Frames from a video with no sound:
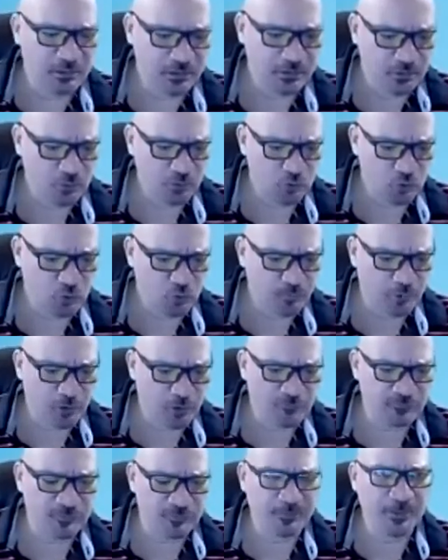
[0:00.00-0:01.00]
no
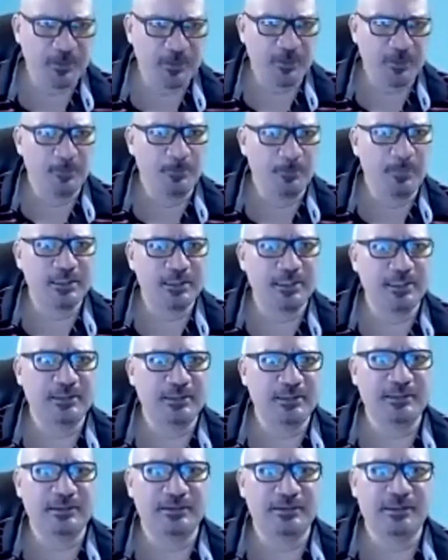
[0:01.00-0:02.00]
problem. But
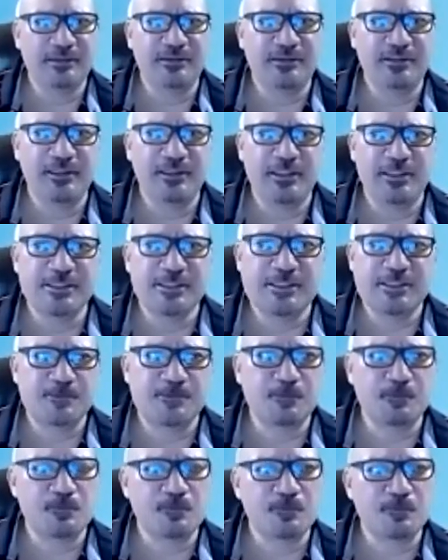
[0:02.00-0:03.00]
the thing is,
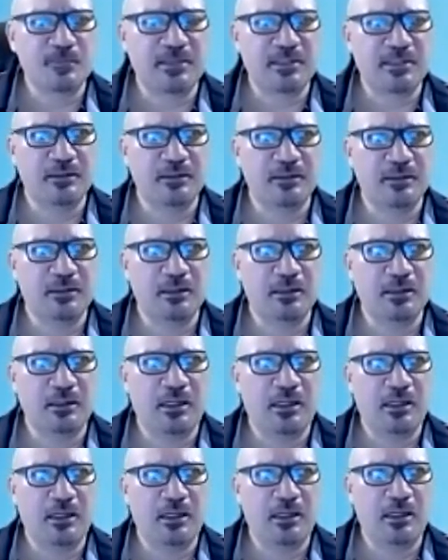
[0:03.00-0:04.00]

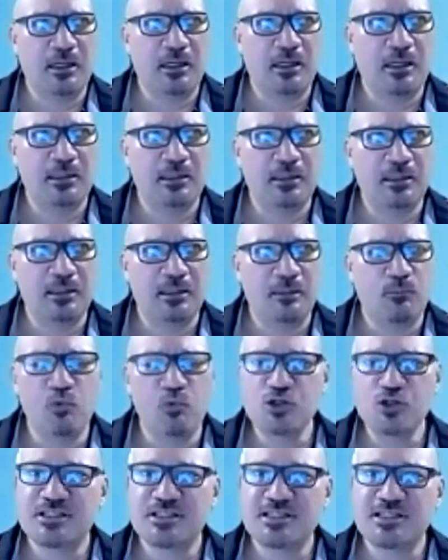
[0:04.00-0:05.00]
and
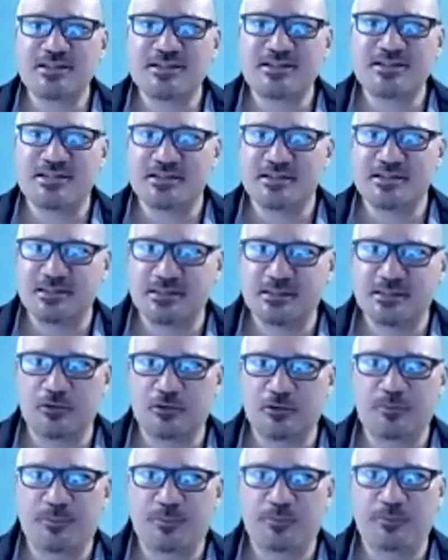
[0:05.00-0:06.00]
most citizens
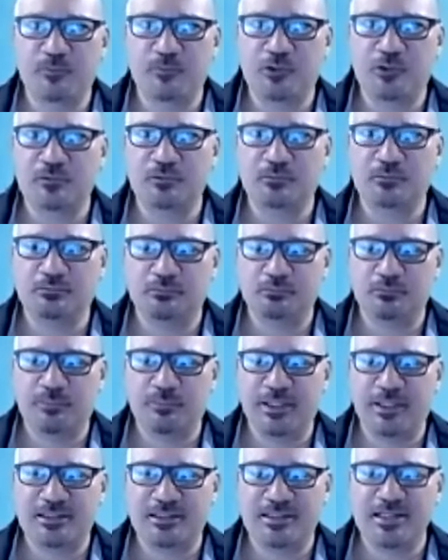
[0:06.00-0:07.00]
don't
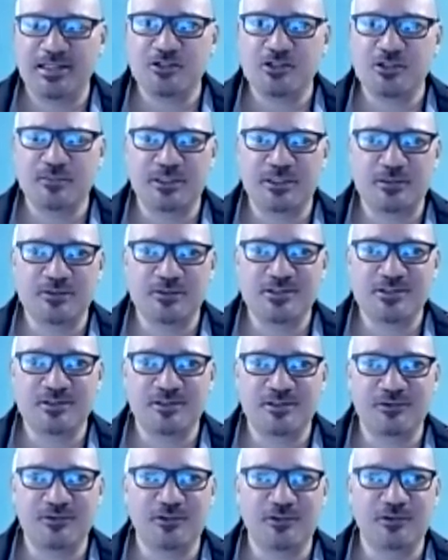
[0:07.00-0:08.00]
pay attention because
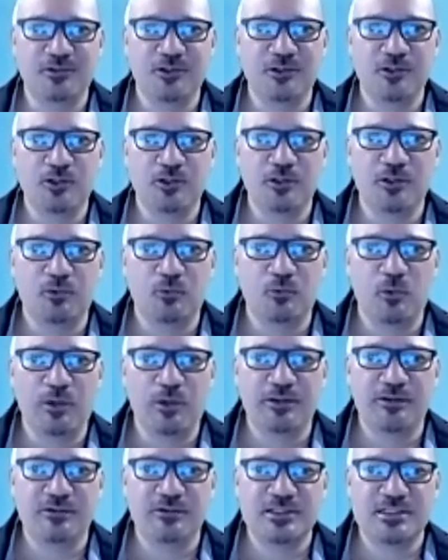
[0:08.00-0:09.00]

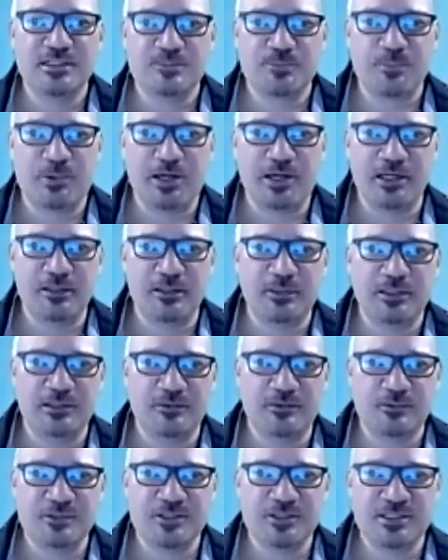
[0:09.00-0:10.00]
whether it's private
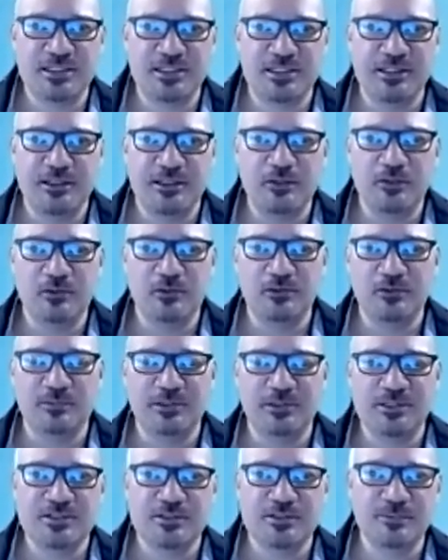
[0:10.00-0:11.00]
or city owned,
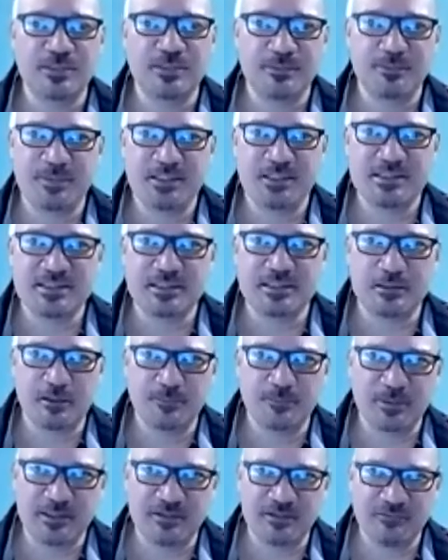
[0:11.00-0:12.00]
but somebody picks it
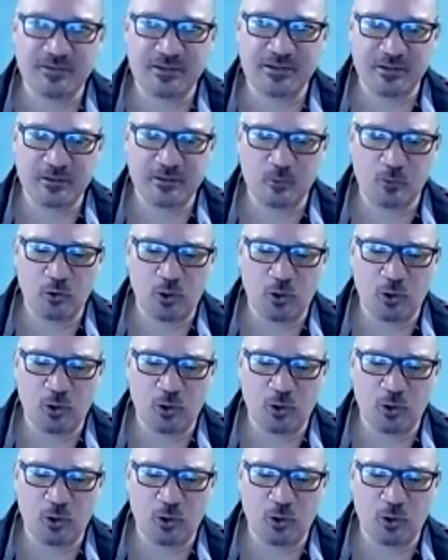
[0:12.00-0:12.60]
up and everything